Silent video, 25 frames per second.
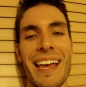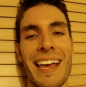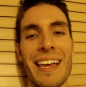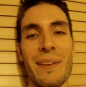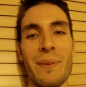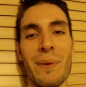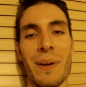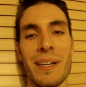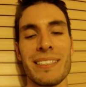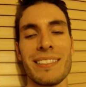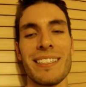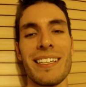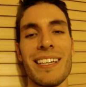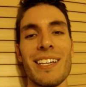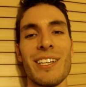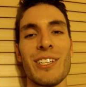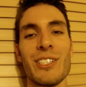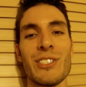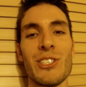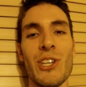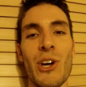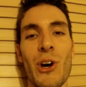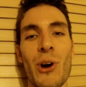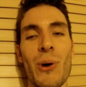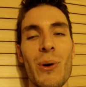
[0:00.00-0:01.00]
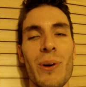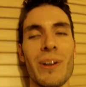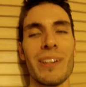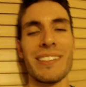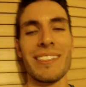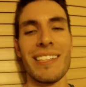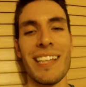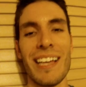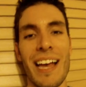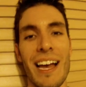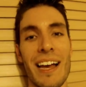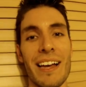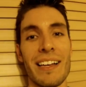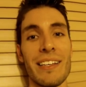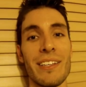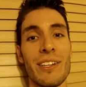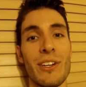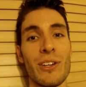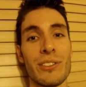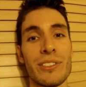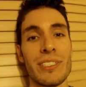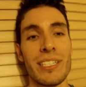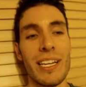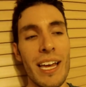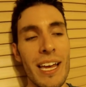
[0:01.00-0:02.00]
Anyways, so,
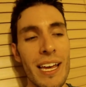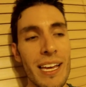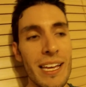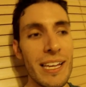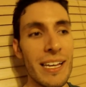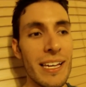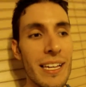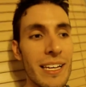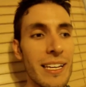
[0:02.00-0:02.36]
today